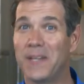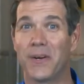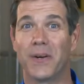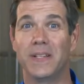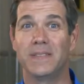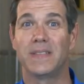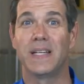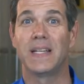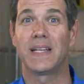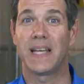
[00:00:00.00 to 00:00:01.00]
urine
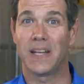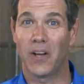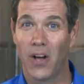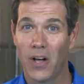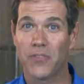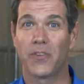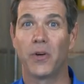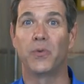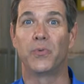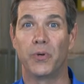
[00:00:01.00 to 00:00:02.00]
can
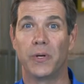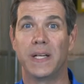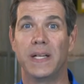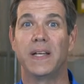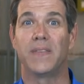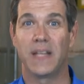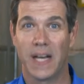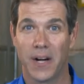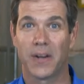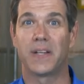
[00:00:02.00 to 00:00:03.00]
also ruin
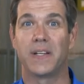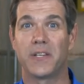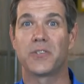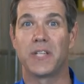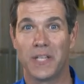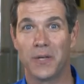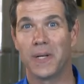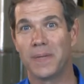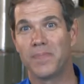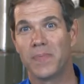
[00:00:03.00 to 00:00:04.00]
the air conditioning unit.